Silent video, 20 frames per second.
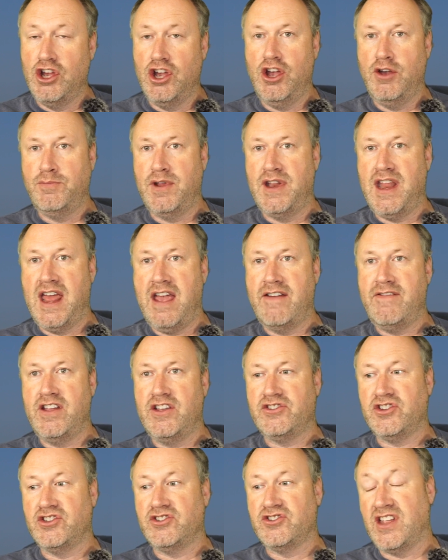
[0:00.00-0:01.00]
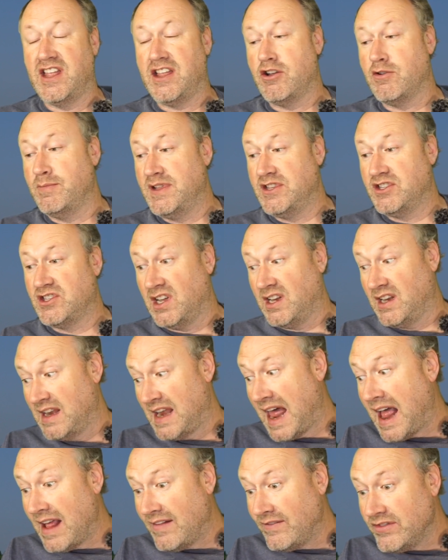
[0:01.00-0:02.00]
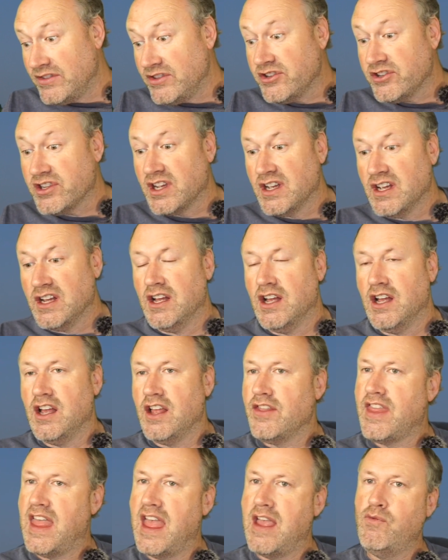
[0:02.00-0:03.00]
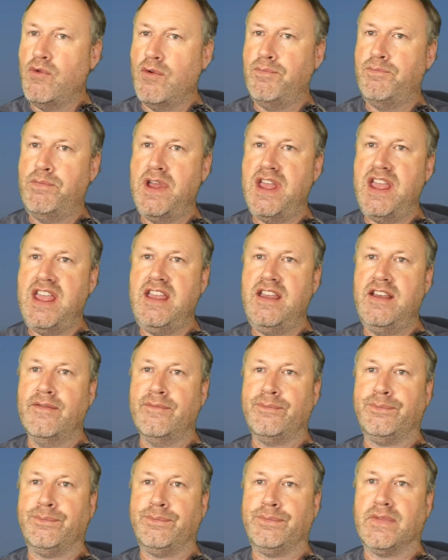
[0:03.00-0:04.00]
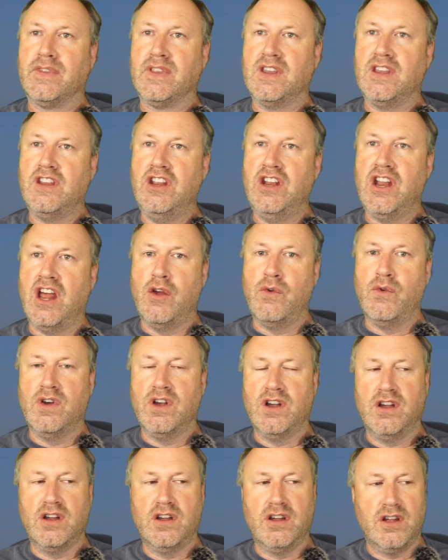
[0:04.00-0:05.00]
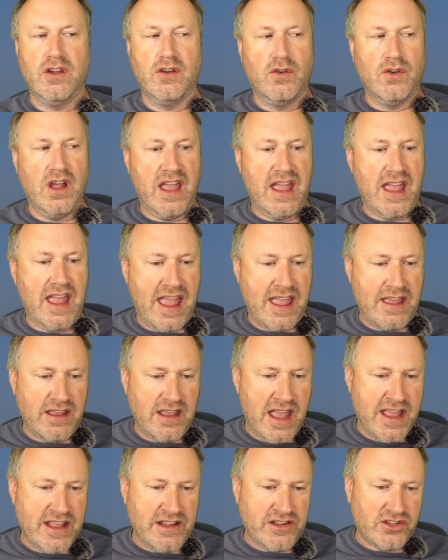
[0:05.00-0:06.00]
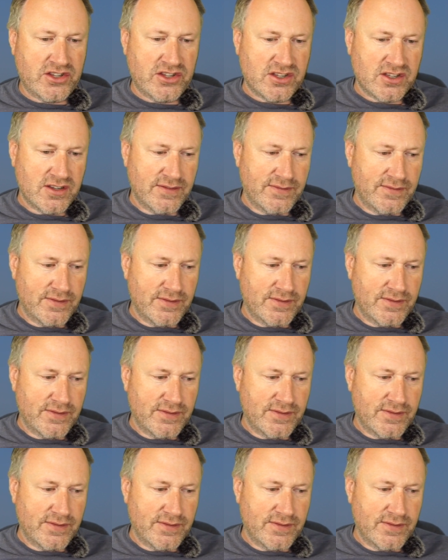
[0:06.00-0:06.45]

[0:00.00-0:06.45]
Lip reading: urban areas as they come into land. They would be, you know, it's